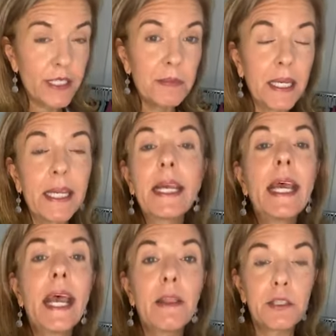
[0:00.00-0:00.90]
Trust
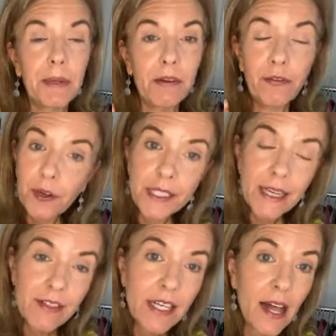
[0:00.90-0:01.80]
me. They're spending
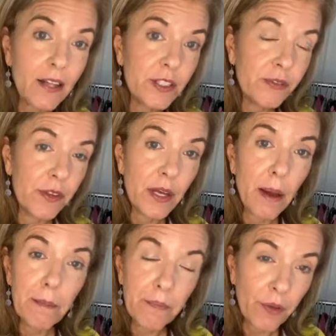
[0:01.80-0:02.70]
$47
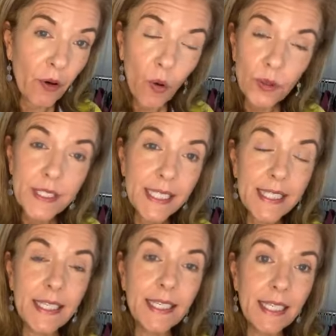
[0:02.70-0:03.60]
for the whole
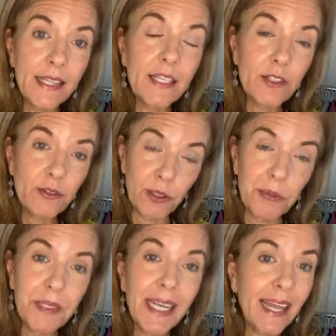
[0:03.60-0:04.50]
season in this
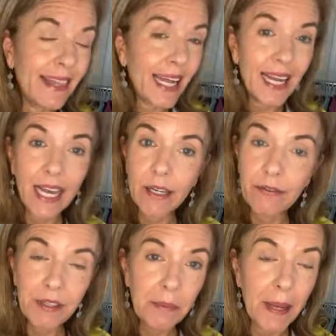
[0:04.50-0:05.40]
group to get that
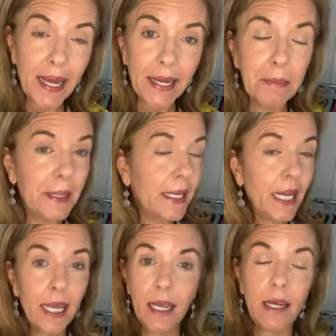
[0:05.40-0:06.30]
kind of feedback. I
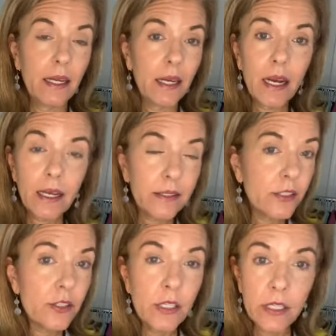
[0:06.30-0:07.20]
mean,
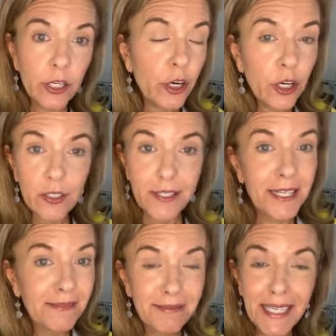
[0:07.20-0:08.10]

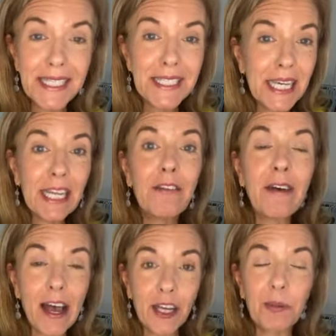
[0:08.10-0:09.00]
girls, it's
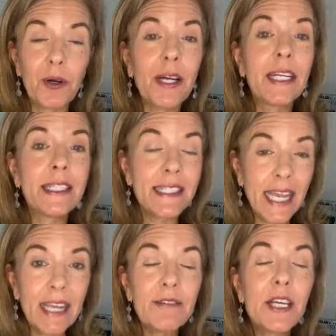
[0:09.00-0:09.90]
invaluable.
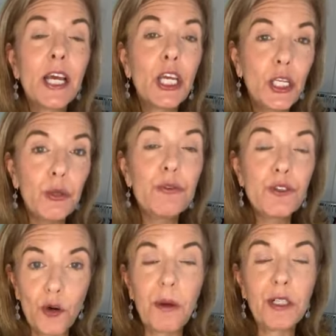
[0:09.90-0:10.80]
It saves
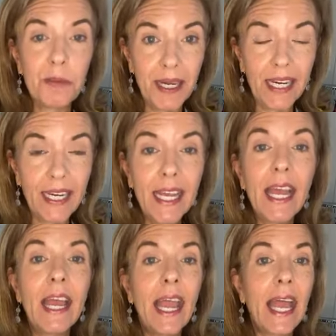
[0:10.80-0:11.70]
you so much
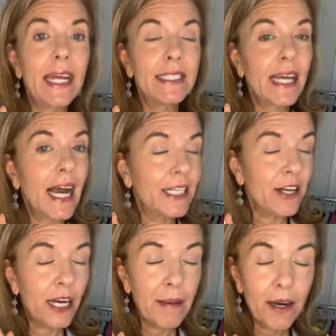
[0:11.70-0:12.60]
money. And
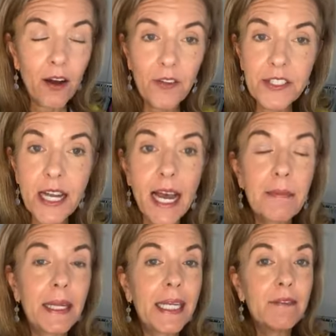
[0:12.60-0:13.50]
I talk about it all the
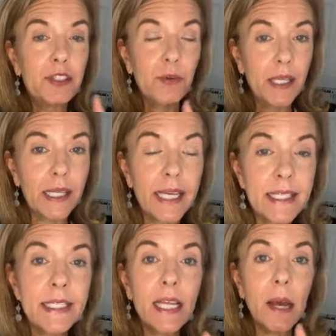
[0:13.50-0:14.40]
time. It gives you a
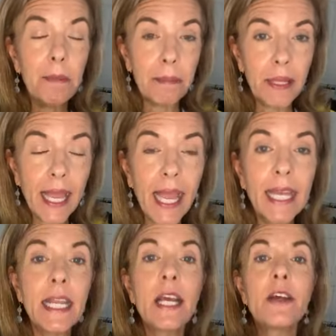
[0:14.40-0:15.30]
list, a
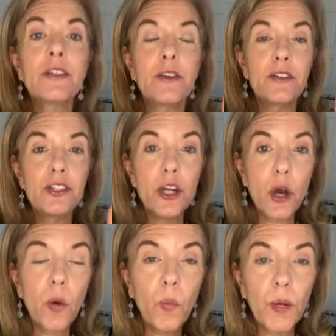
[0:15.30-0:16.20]
plan, so there's
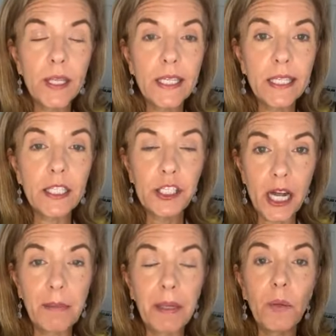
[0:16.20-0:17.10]
no willy
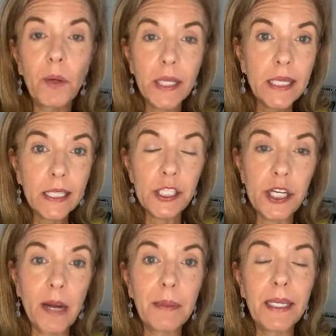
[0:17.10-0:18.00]
nilly shopping. Willy
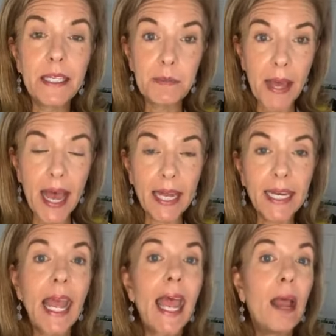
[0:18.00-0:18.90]
nilly shopping is
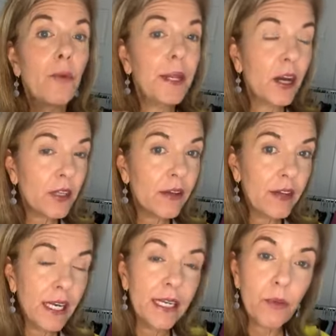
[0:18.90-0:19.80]
bad. And we are
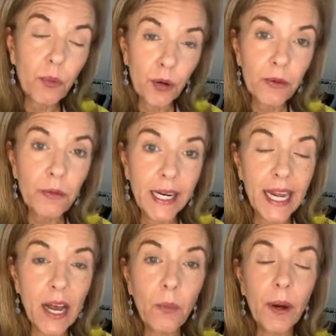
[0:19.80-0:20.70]
living in a world
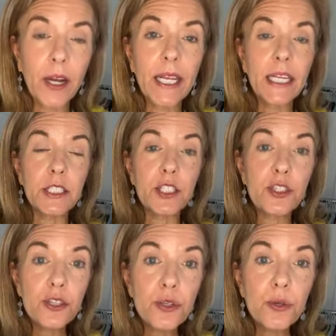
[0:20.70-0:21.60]
right now where it
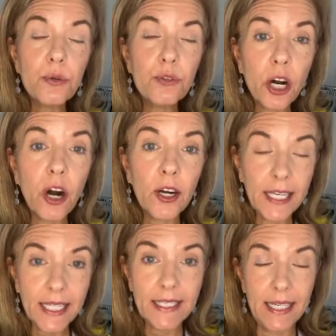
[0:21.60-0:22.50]
is too
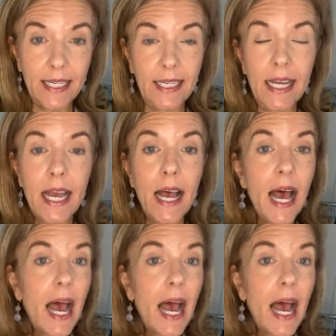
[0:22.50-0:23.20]
darn easy.